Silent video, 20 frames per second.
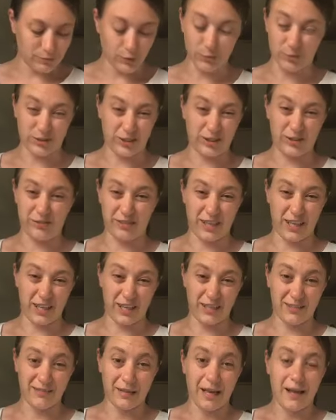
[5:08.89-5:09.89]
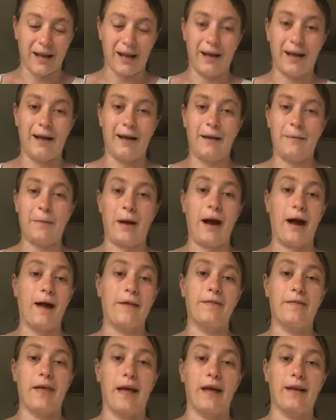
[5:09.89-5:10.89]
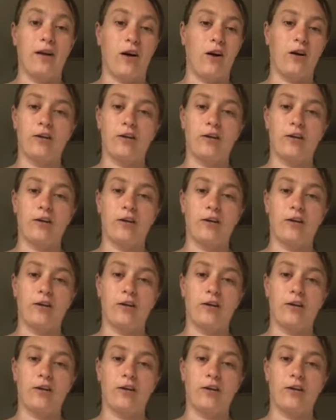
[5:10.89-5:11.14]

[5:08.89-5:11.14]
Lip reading: up to you really. And then